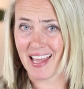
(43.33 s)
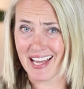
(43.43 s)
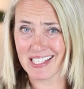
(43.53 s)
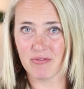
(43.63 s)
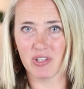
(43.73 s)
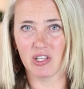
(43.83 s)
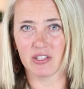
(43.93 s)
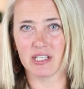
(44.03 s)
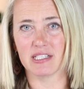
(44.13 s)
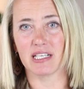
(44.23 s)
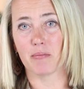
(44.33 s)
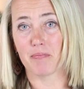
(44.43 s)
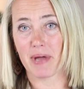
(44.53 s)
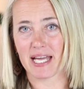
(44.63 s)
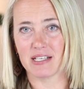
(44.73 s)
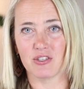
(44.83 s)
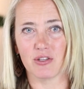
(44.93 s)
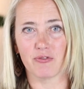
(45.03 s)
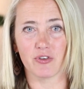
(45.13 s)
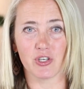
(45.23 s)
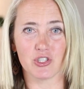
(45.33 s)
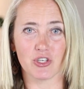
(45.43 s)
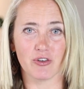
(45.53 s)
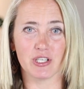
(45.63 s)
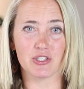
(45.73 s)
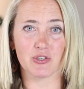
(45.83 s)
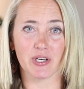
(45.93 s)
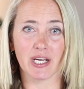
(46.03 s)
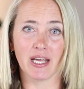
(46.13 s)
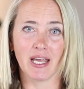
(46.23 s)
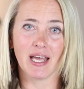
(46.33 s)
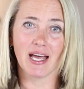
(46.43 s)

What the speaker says: actively looking to get back into the furniture industry.